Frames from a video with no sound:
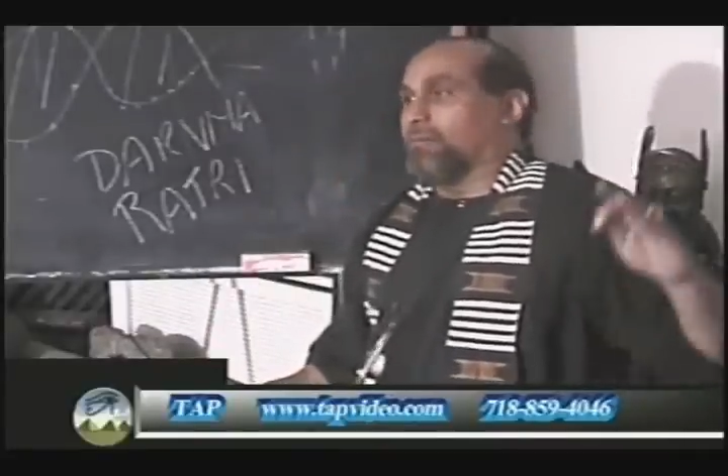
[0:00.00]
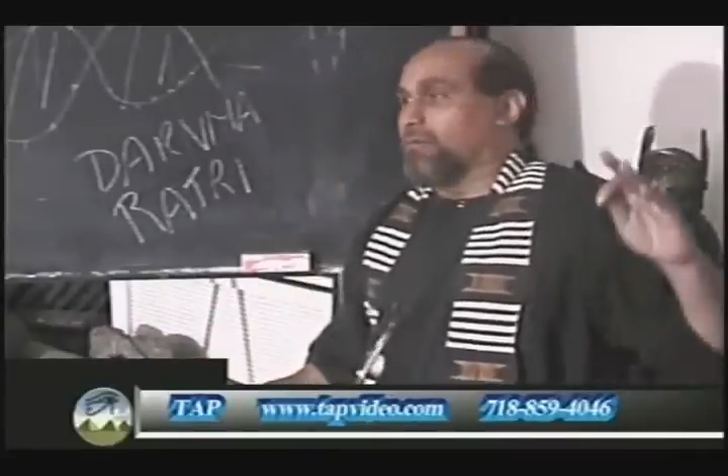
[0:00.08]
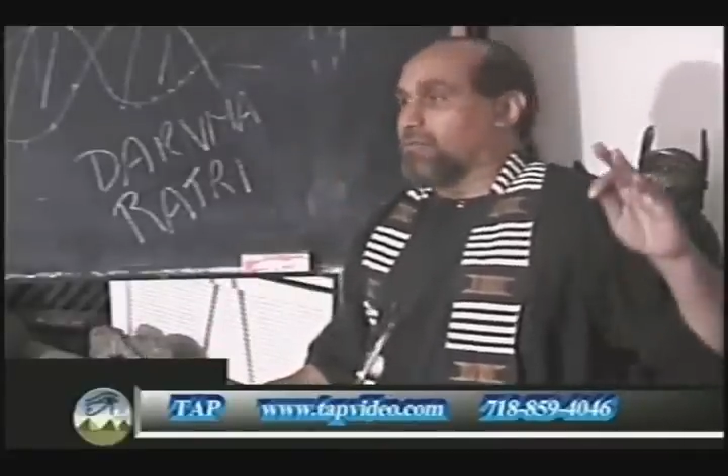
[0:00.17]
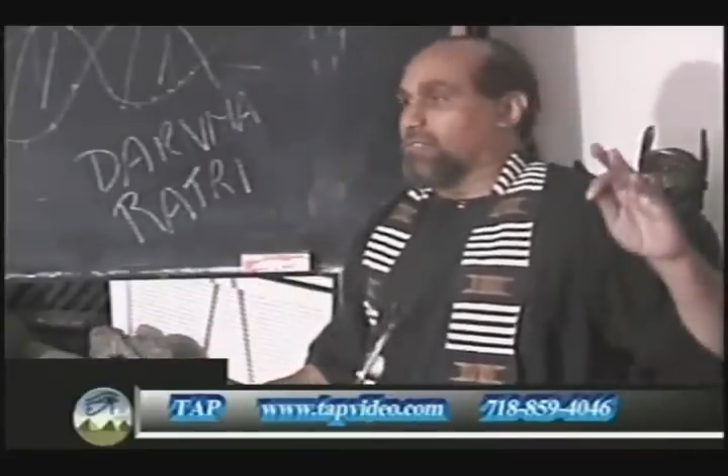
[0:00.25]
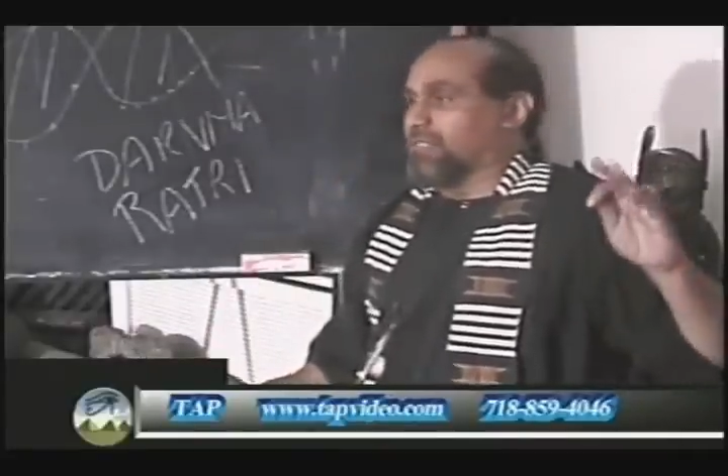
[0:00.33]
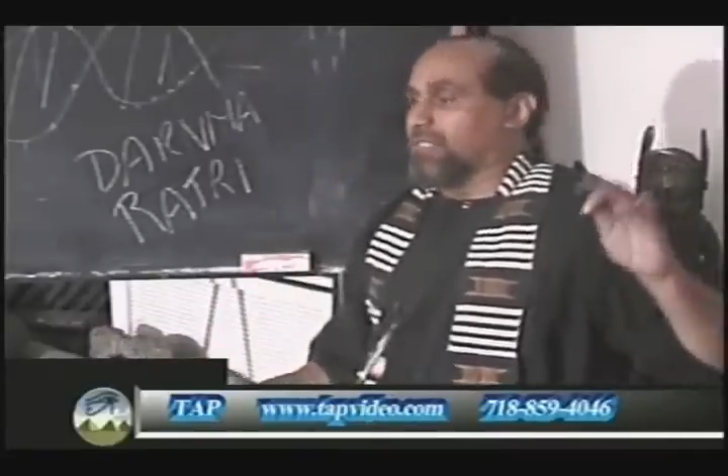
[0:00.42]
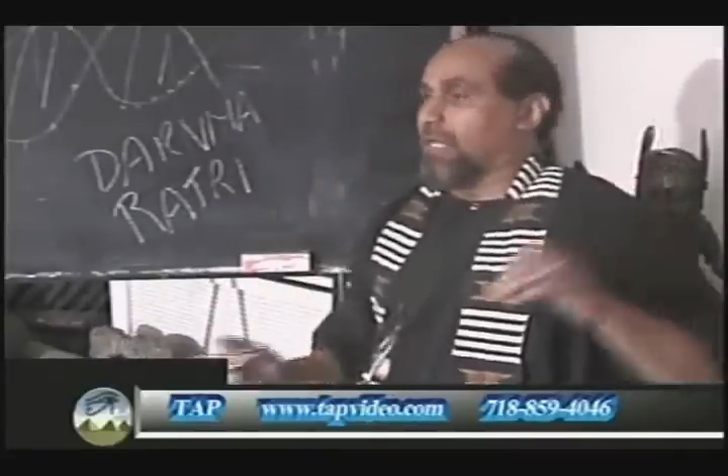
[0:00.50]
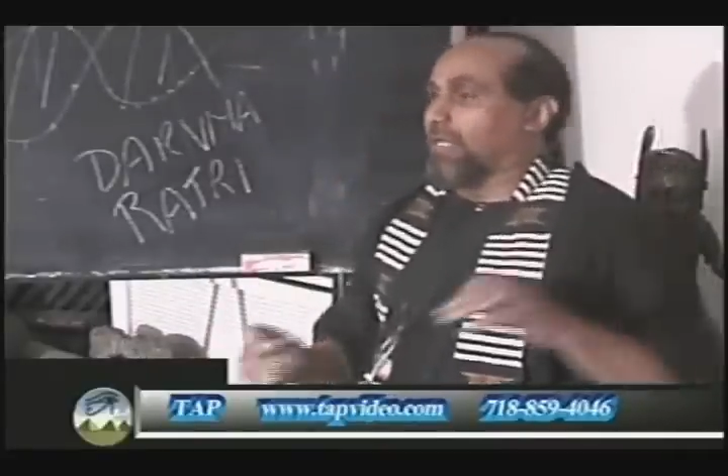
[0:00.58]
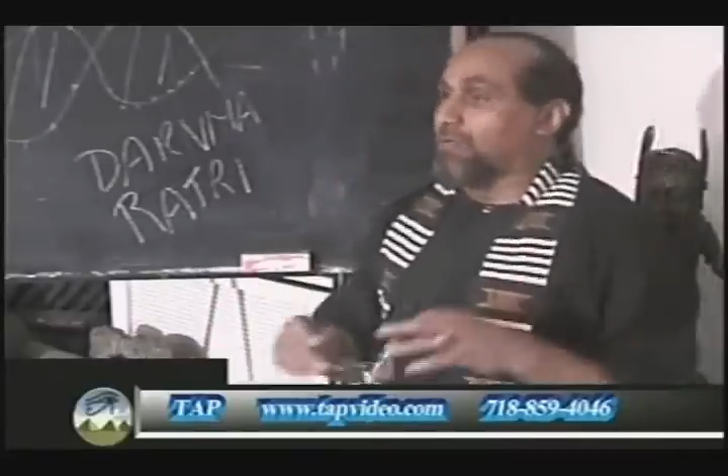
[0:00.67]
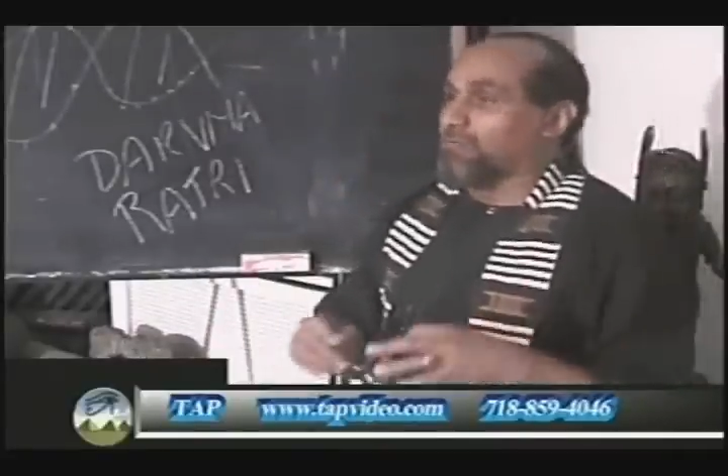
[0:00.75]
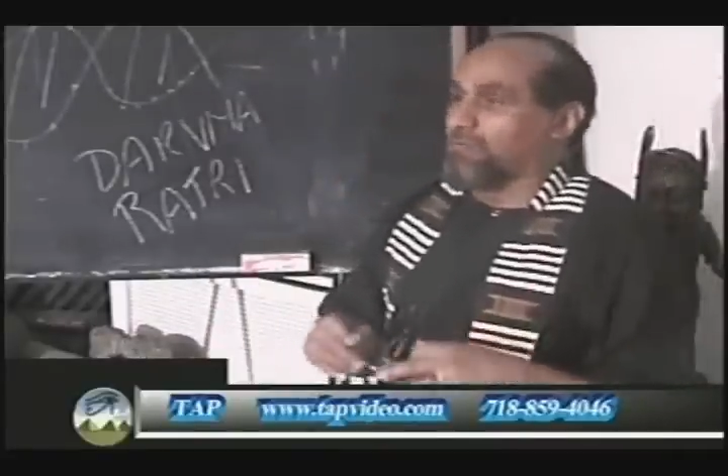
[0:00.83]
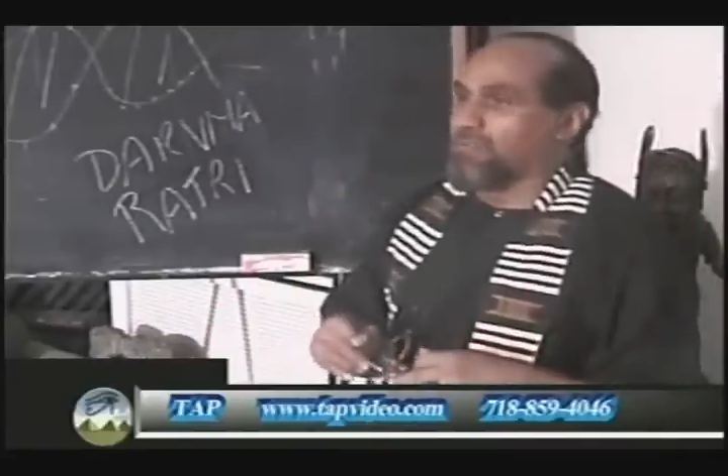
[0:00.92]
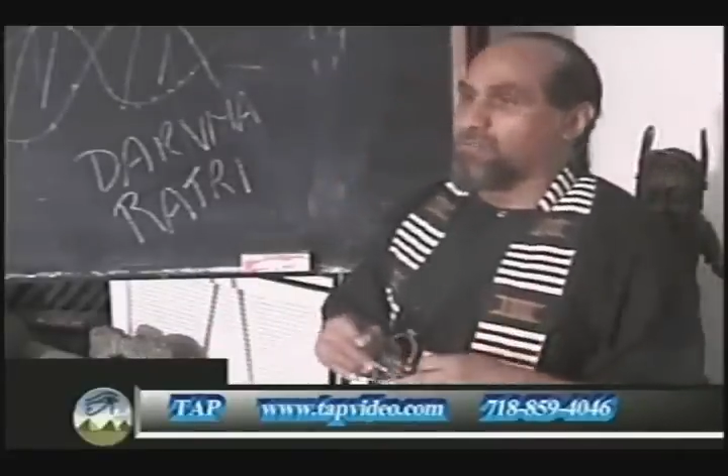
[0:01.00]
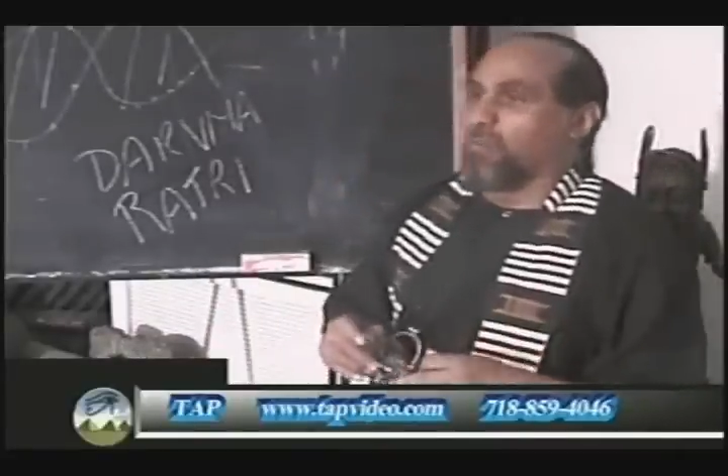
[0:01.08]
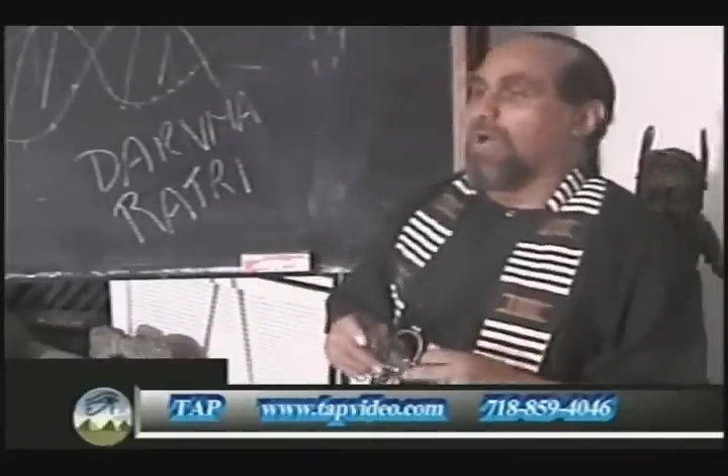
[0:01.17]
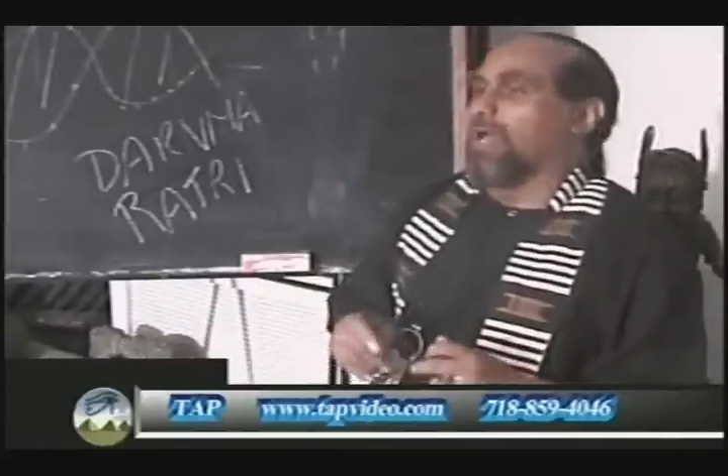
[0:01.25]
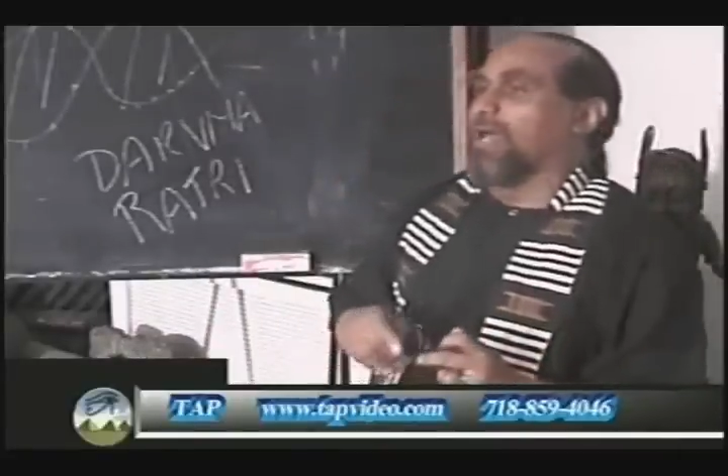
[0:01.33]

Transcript: animals, you see elephants.